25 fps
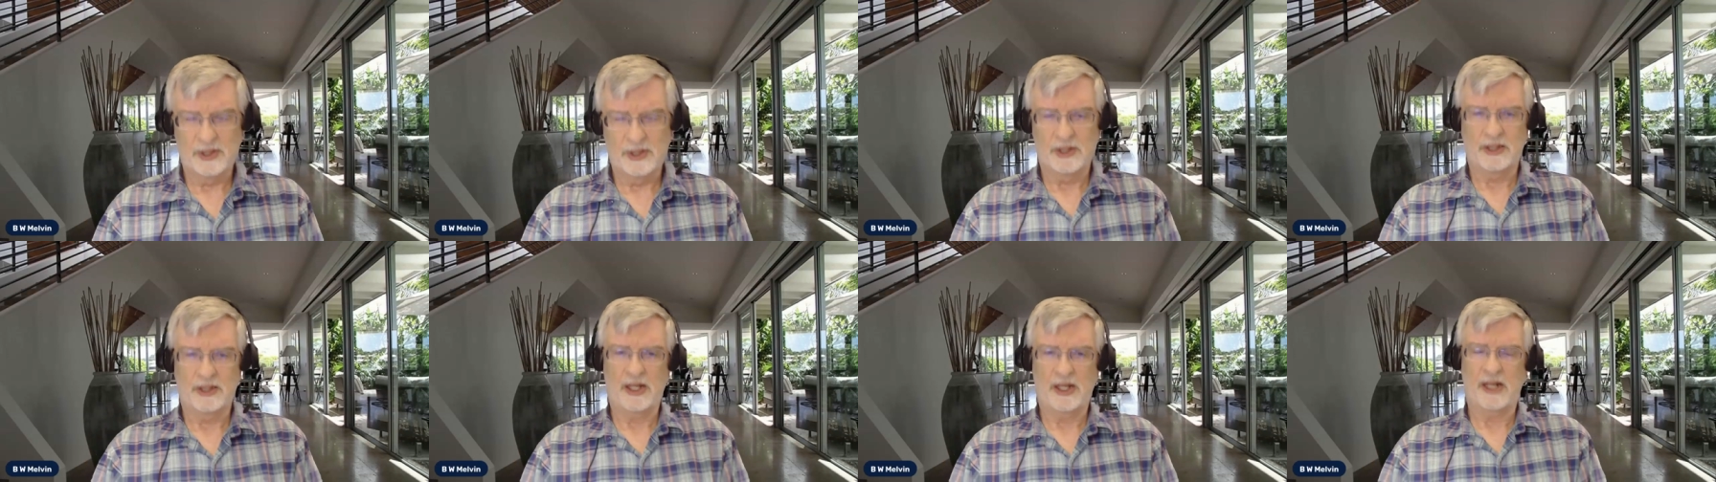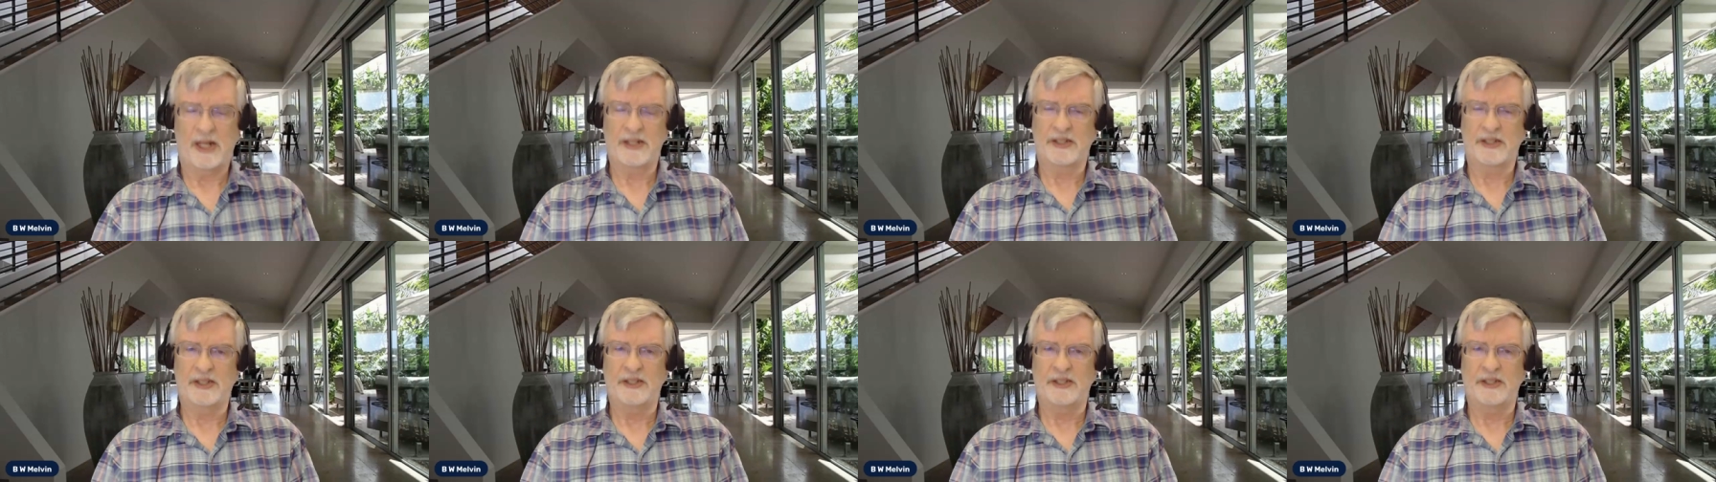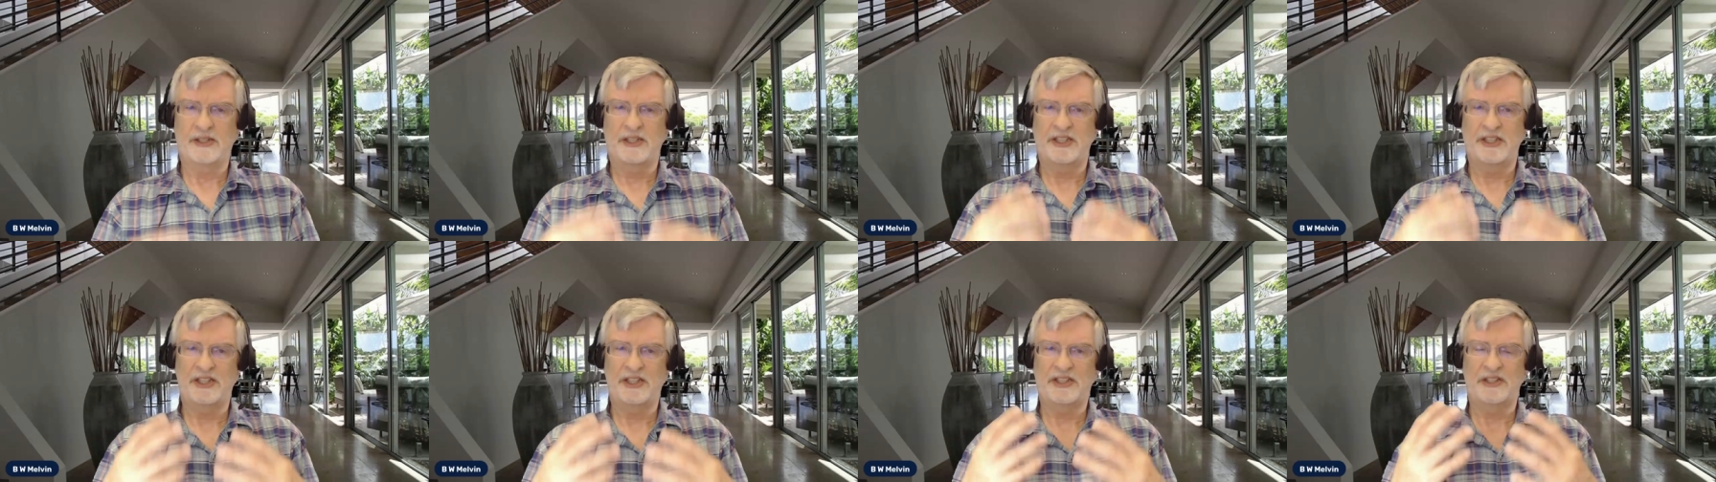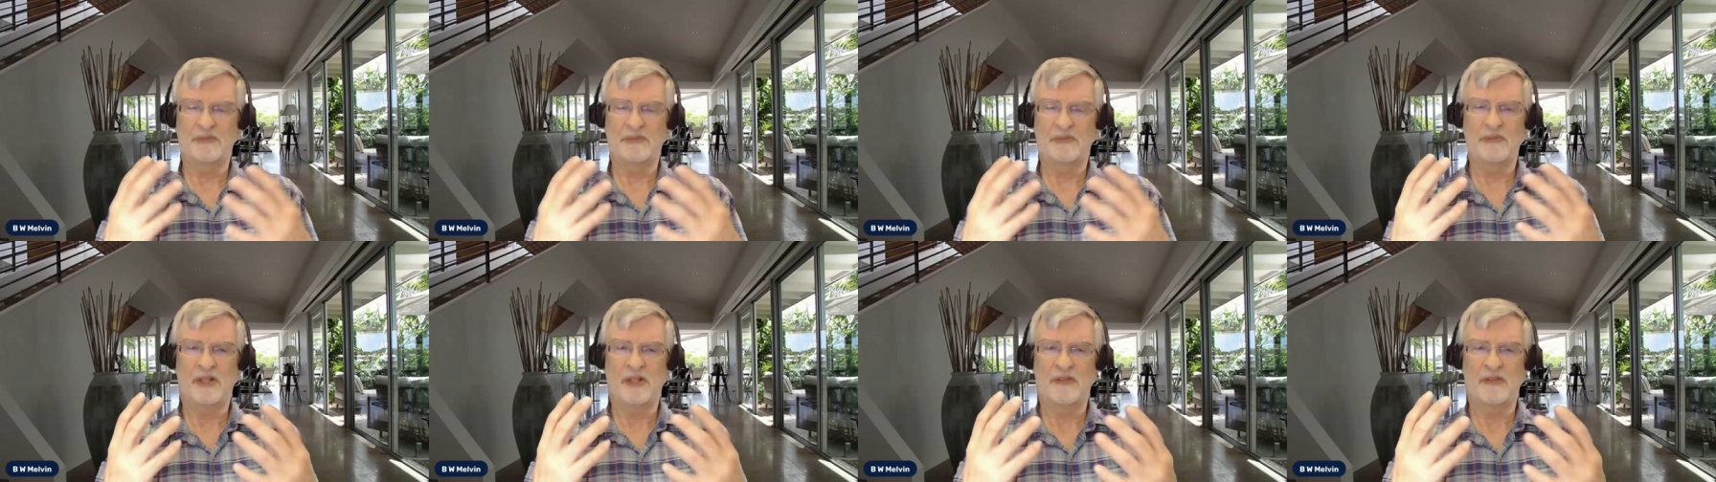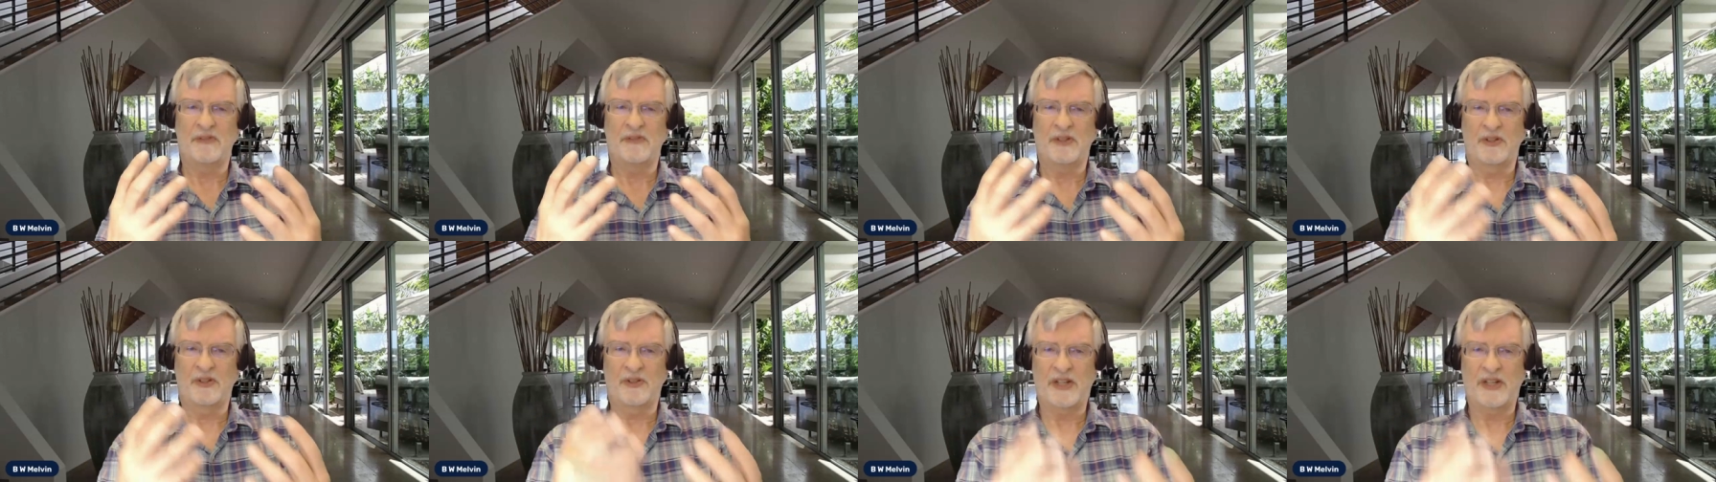That is the system of
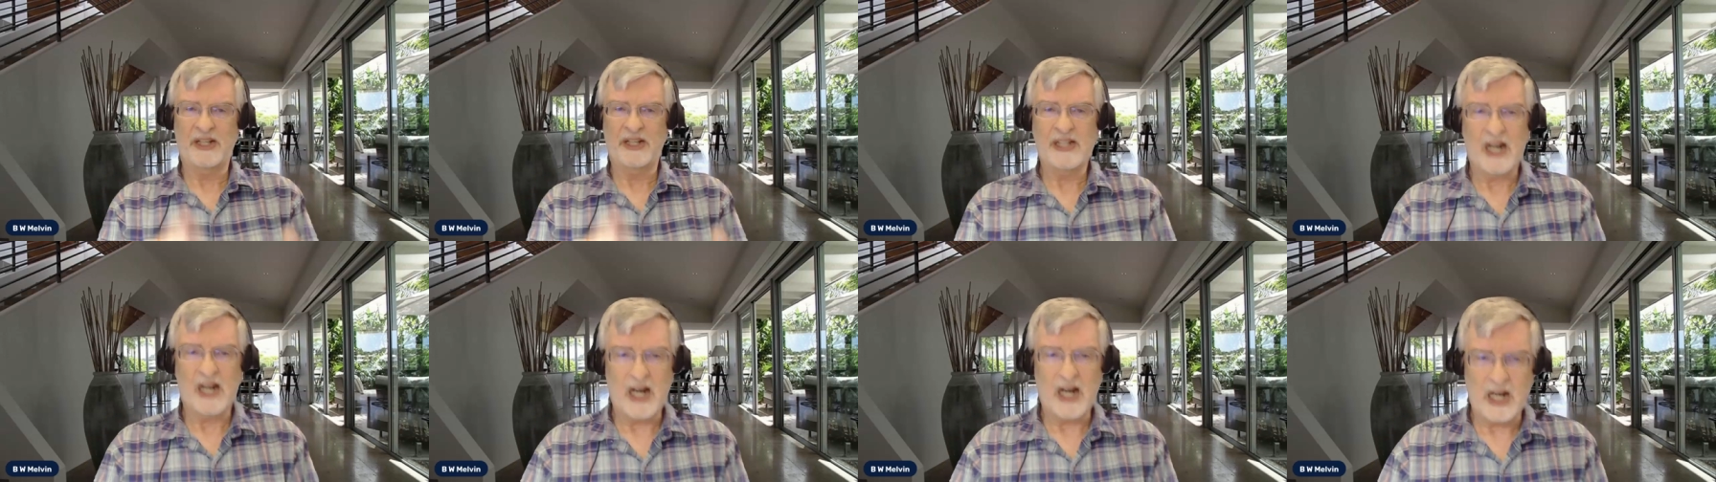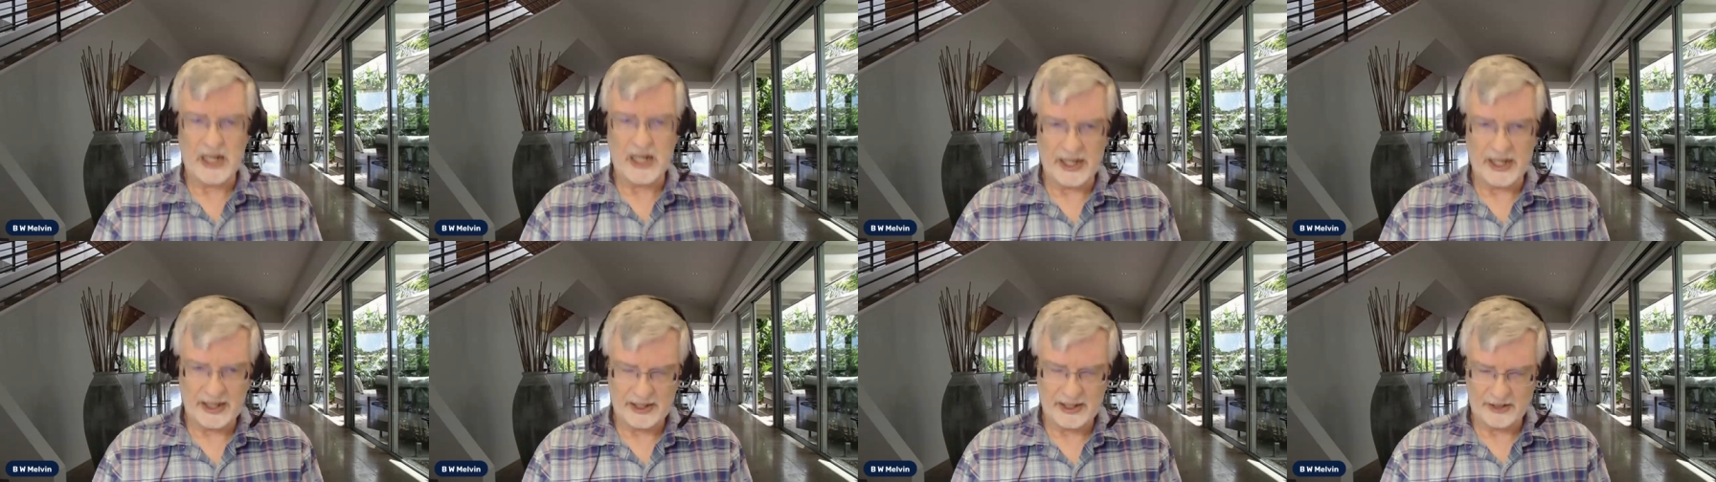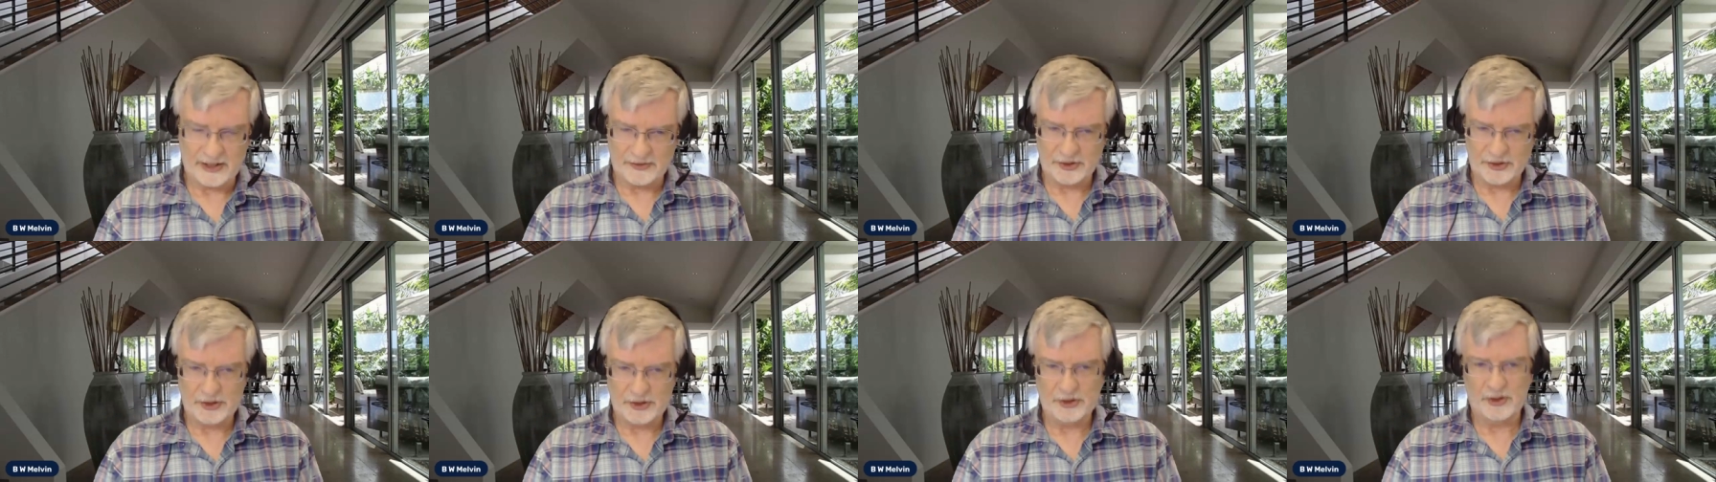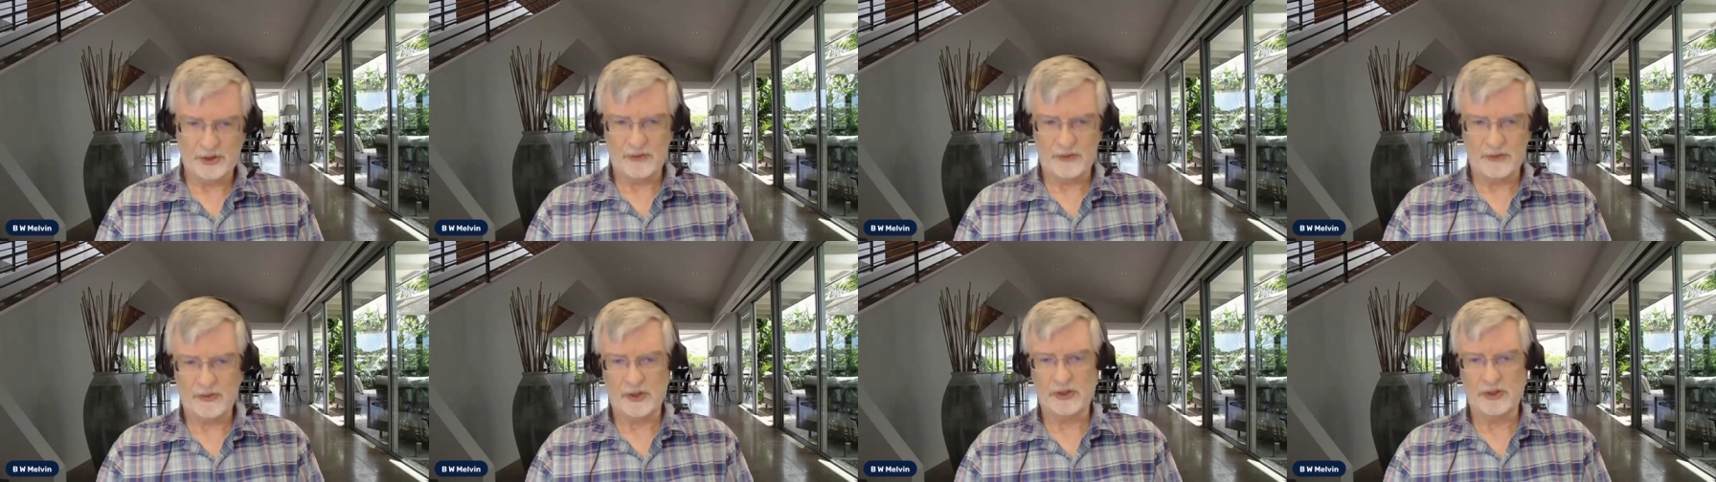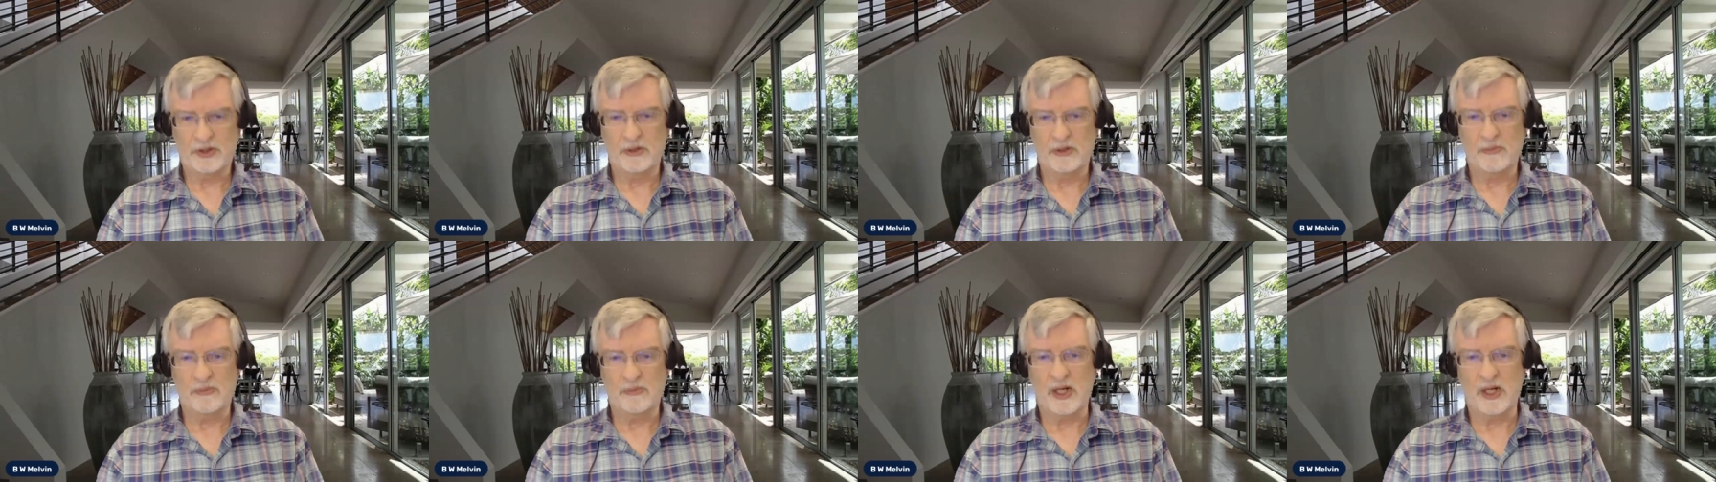the great eye, of the
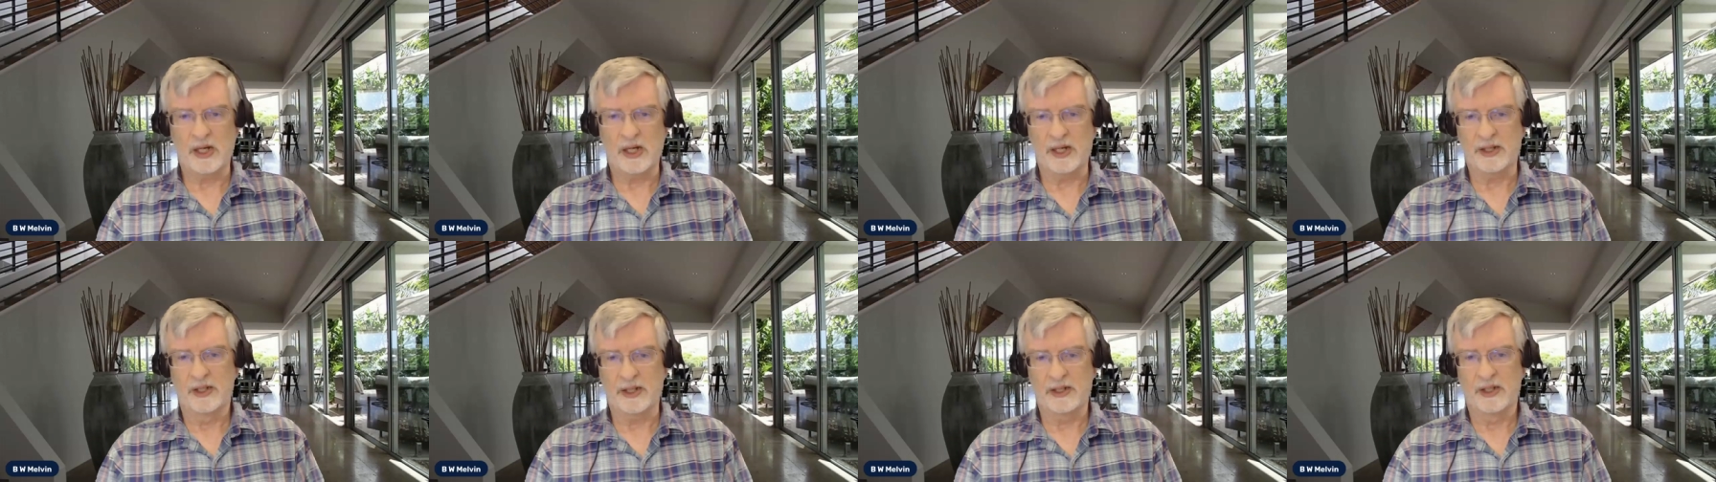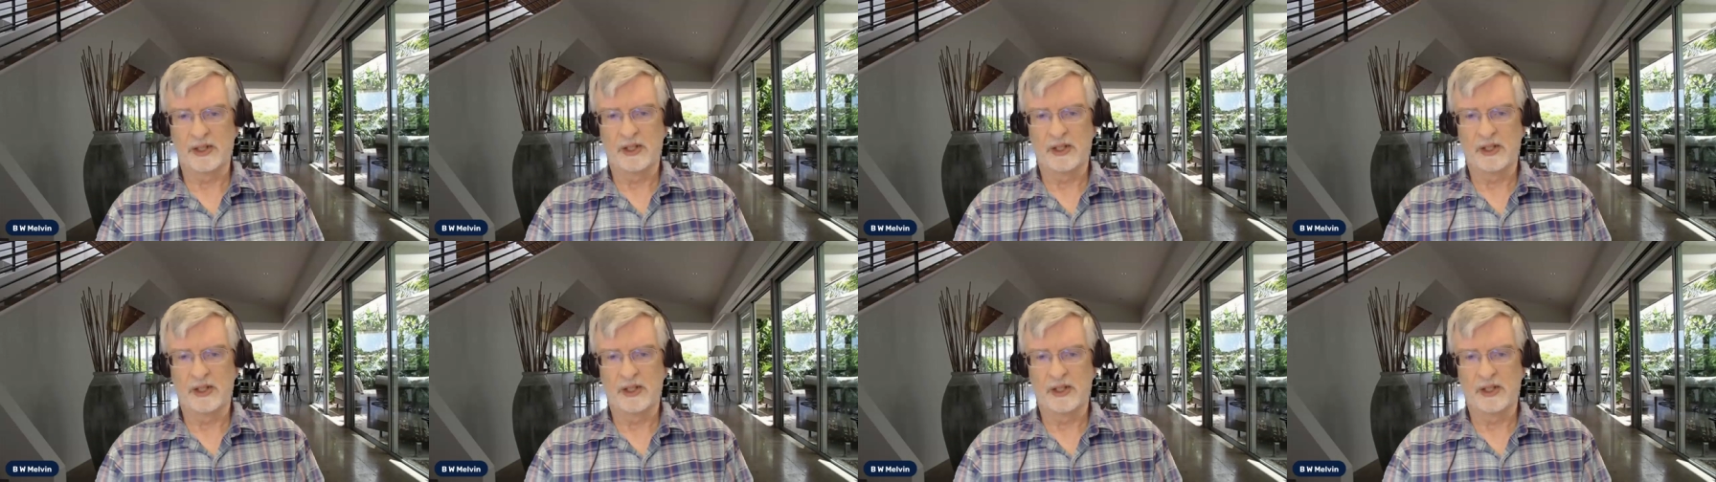universal mind.